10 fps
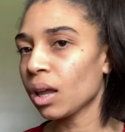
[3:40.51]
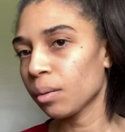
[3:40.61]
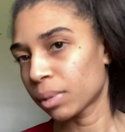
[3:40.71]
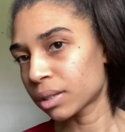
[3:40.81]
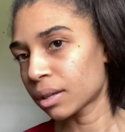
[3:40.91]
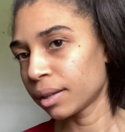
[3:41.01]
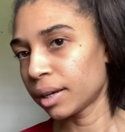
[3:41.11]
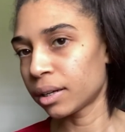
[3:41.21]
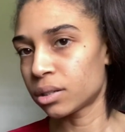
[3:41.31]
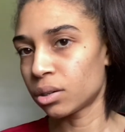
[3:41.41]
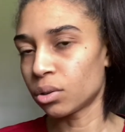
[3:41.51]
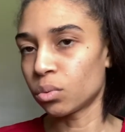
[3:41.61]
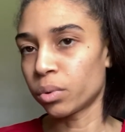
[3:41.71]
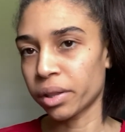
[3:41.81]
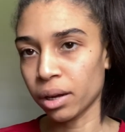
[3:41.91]
Basically day two
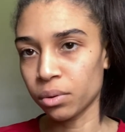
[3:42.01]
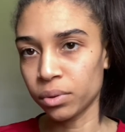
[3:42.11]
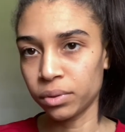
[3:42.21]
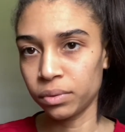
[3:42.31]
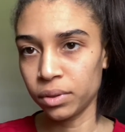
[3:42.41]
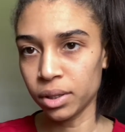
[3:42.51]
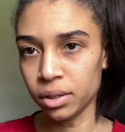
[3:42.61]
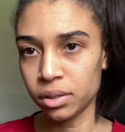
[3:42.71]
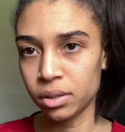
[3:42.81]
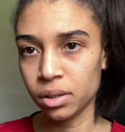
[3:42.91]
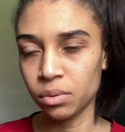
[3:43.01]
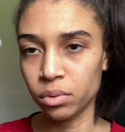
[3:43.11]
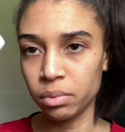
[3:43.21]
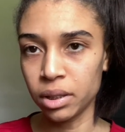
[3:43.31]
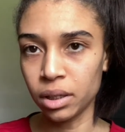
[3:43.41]
without this
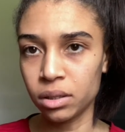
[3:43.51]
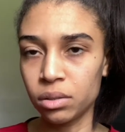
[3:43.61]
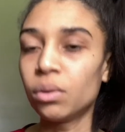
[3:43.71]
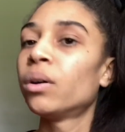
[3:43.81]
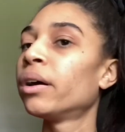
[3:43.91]
would be day two.